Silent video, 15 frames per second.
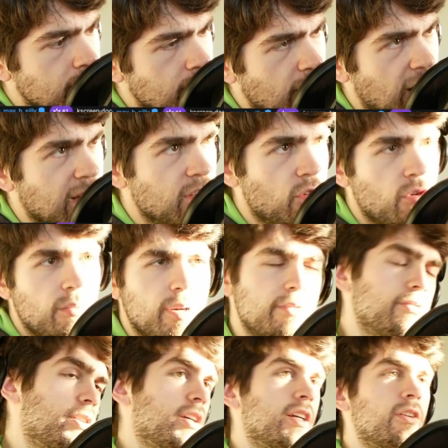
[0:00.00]
answer my
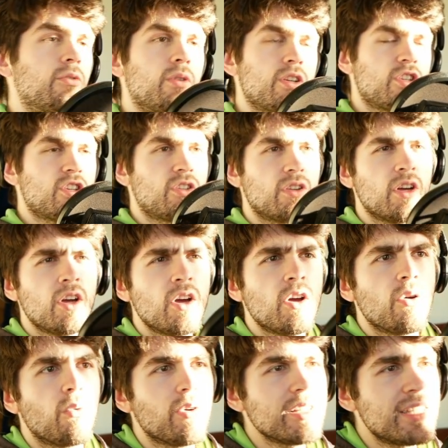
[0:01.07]
fucking question.
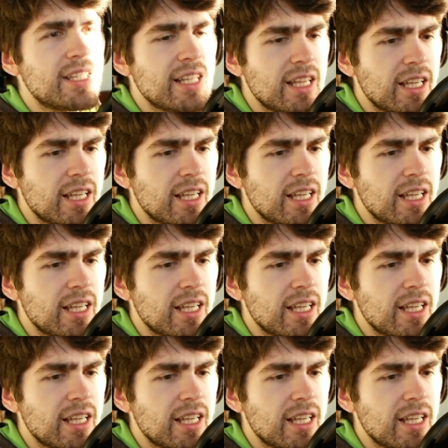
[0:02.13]
What's the